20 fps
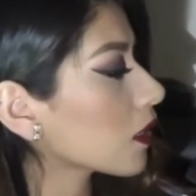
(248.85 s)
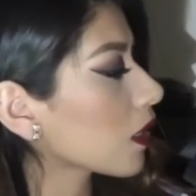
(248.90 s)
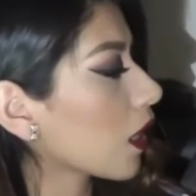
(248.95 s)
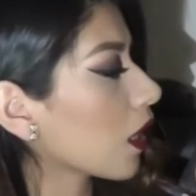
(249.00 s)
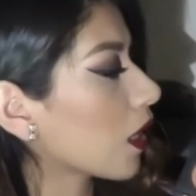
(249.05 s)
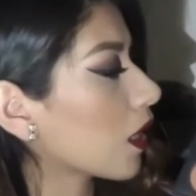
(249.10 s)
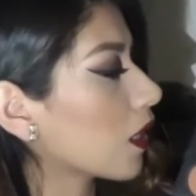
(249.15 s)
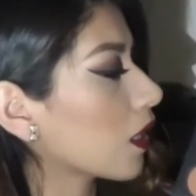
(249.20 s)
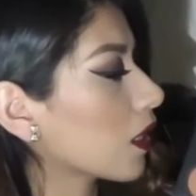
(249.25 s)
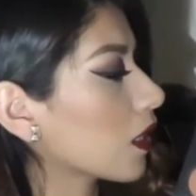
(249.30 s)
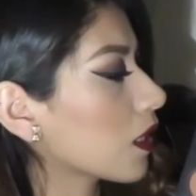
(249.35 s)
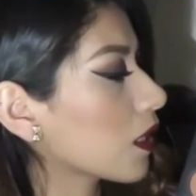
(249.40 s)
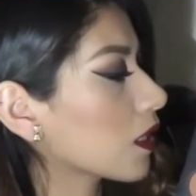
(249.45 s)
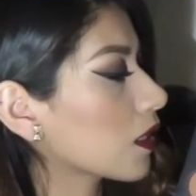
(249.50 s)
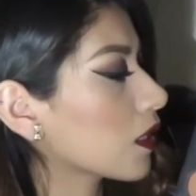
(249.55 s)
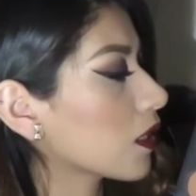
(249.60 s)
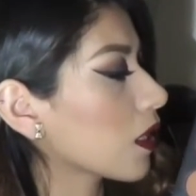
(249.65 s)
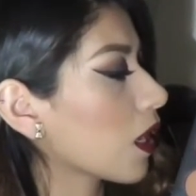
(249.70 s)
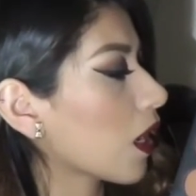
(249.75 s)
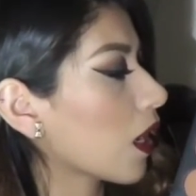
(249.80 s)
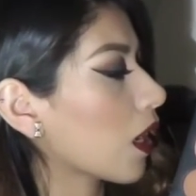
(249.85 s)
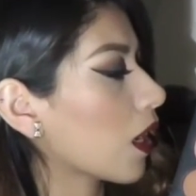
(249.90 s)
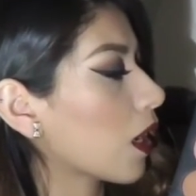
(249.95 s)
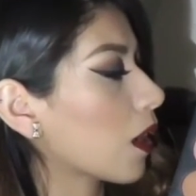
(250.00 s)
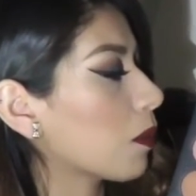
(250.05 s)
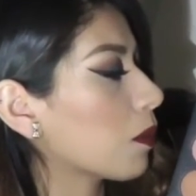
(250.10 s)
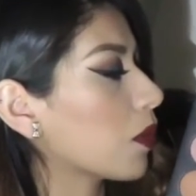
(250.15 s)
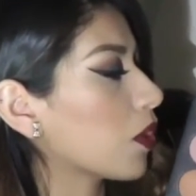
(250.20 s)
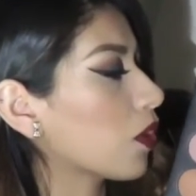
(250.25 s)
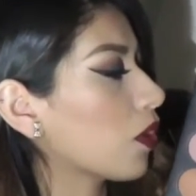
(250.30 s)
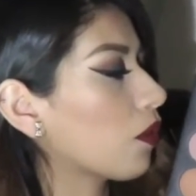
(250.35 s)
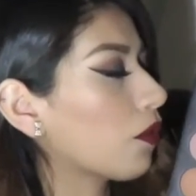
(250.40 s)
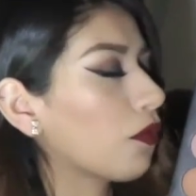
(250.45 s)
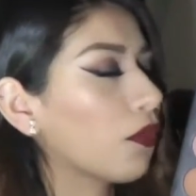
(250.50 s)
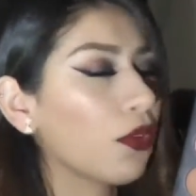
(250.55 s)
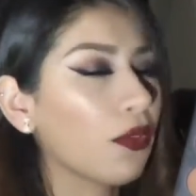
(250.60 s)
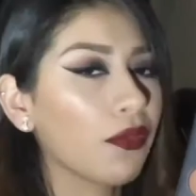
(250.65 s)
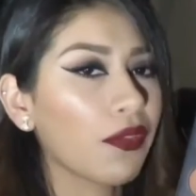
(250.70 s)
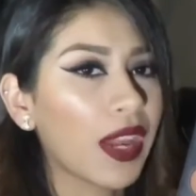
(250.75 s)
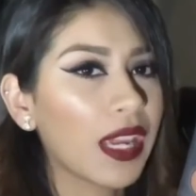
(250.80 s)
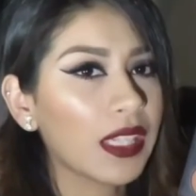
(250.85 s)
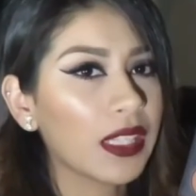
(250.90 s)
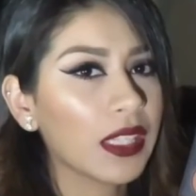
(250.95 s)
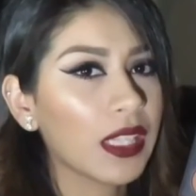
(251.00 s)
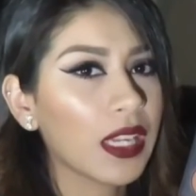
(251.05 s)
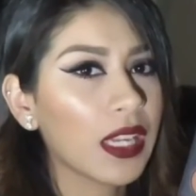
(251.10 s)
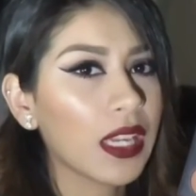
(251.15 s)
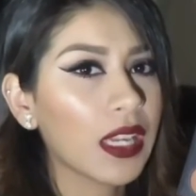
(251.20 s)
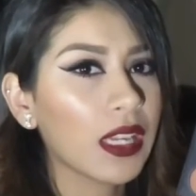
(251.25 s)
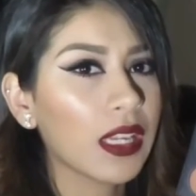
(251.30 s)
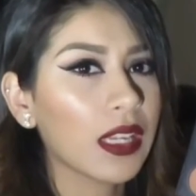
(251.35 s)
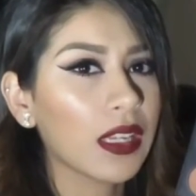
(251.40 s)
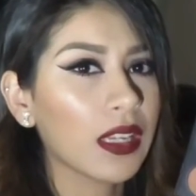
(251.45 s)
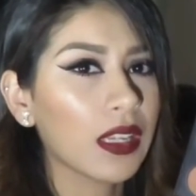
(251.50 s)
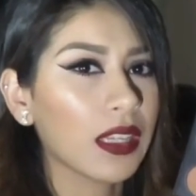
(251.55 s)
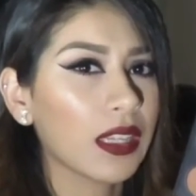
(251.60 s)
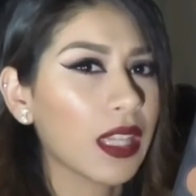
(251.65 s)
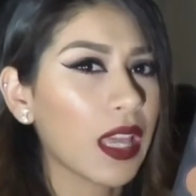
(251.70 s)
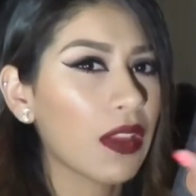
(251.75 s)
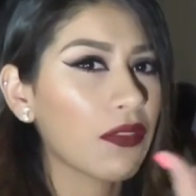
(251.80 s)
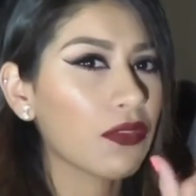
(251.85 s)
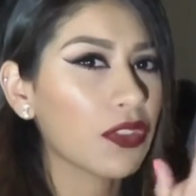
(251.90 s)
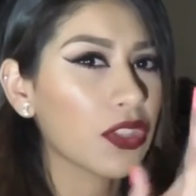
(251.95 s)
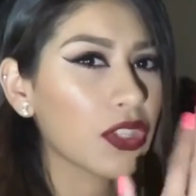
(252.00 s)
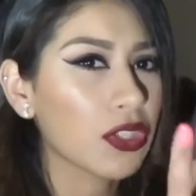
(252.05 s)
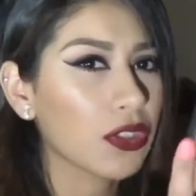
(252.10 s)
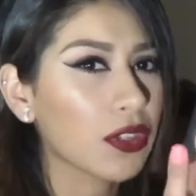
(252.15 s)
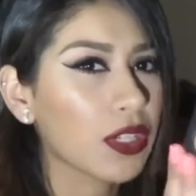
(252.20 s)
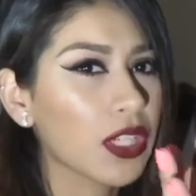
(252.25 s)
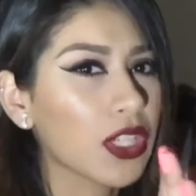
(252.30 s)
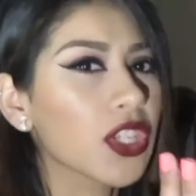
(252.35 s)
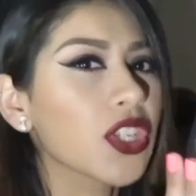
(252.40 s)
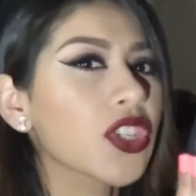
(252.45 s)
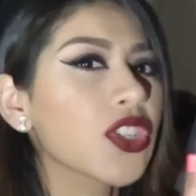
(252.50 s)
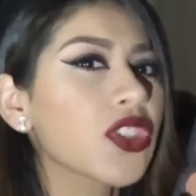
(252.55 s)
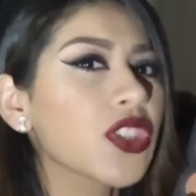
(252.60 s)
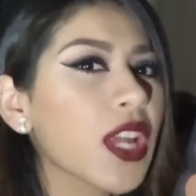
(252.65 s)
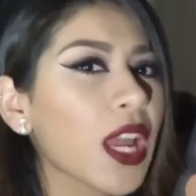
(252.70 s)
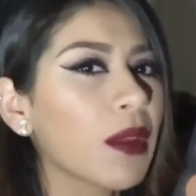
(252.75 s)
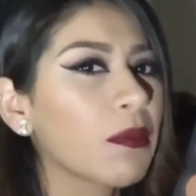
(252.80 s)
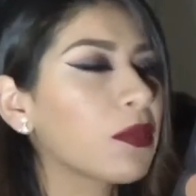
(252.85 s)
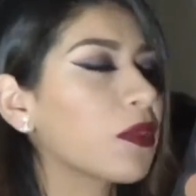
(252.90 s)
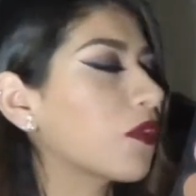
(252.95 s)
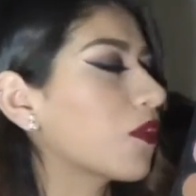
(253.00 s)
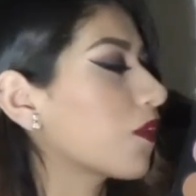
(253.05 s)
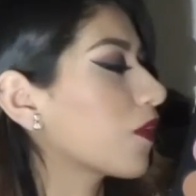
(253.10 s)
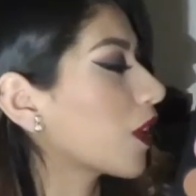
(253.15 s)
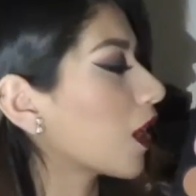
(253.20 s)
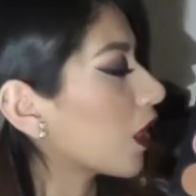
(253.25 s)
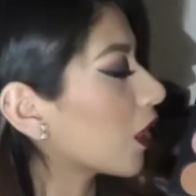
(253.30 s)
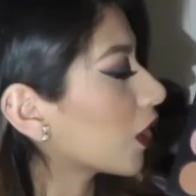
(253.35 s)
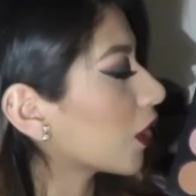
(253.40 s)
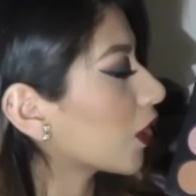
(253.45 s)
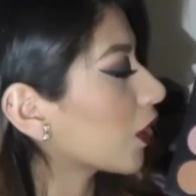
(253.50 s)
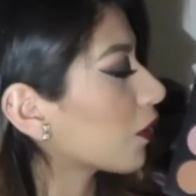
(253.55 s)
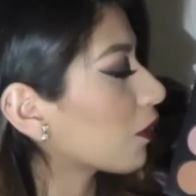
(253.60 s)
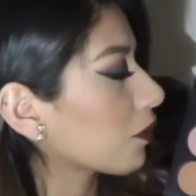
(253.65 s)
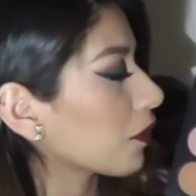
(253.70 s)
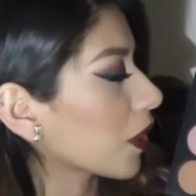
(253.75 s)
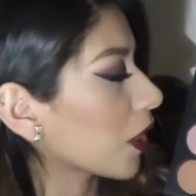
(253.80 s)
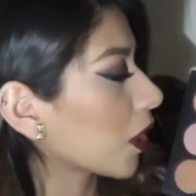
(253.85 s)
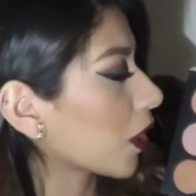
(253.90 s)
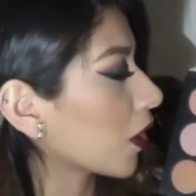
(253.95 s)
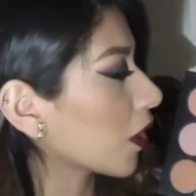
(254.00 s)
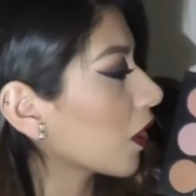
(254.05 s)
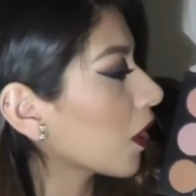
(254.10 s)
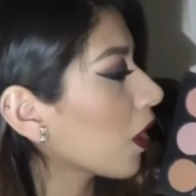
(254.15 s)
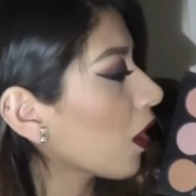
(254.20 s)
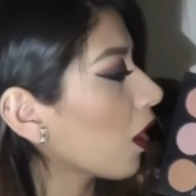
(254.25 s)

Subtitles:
And this beautiful violet lavenderish type of color over here,